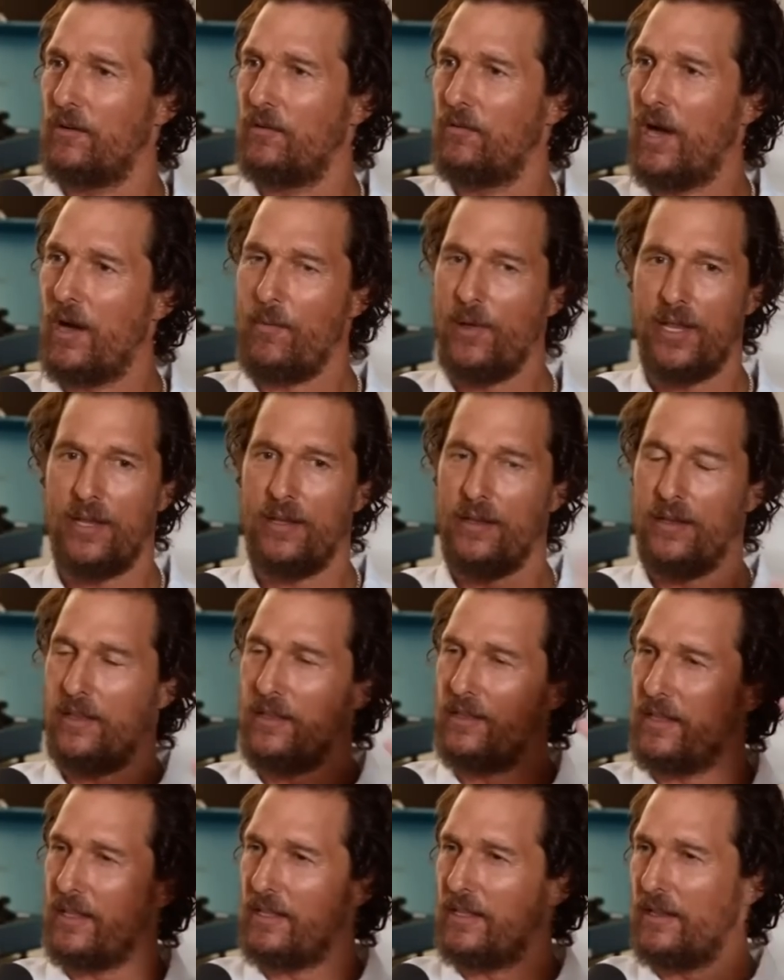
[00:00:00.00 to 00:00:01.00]
Why am
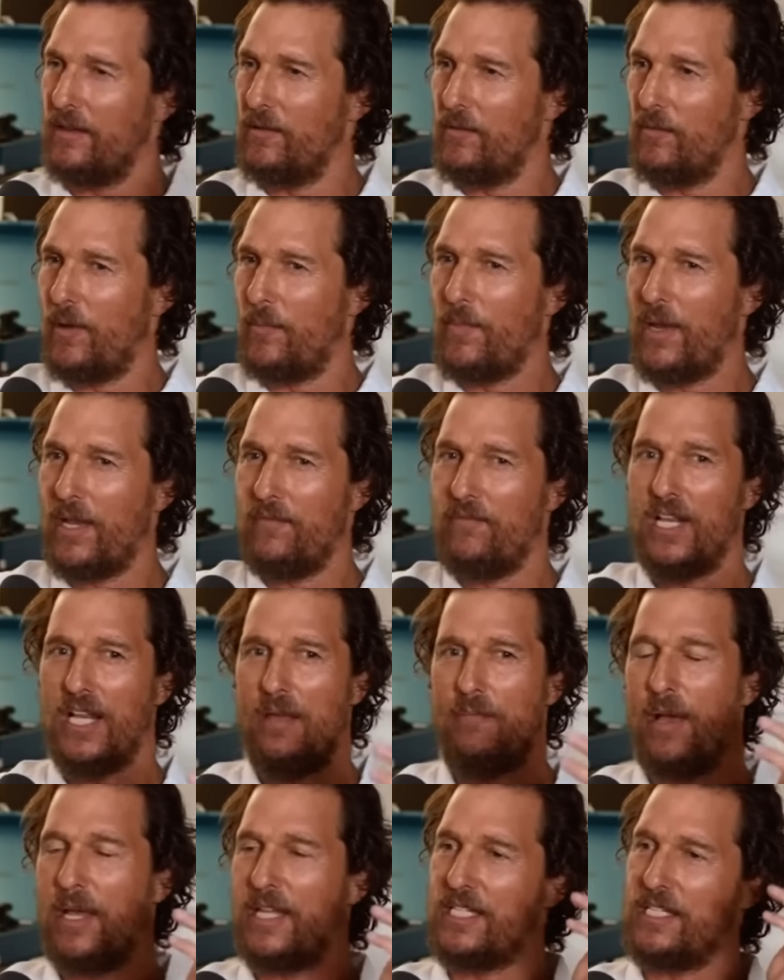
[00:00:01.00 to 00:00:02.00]
I'm not even gonna
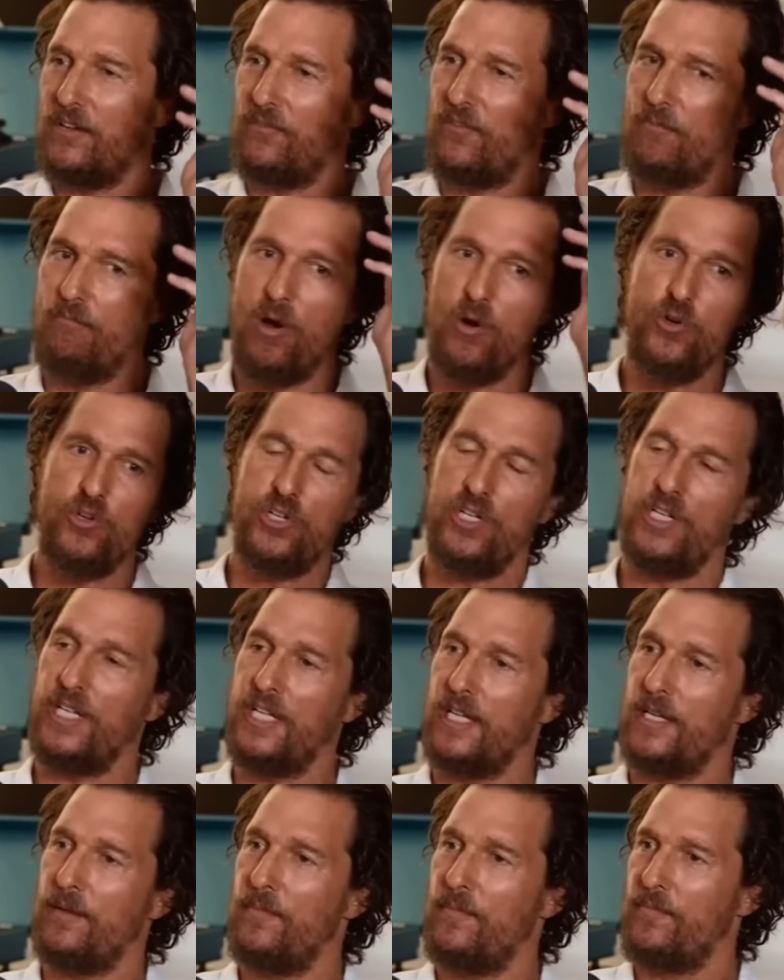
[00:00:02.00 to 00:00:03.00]
let myself
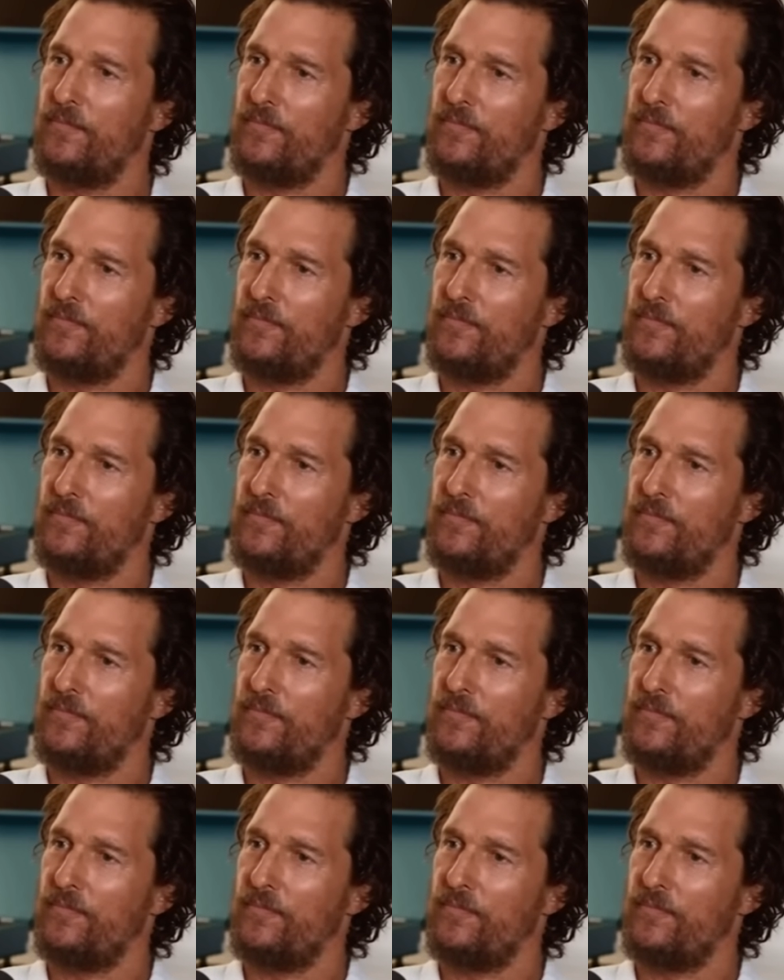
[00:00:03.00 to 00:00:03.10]
emotionally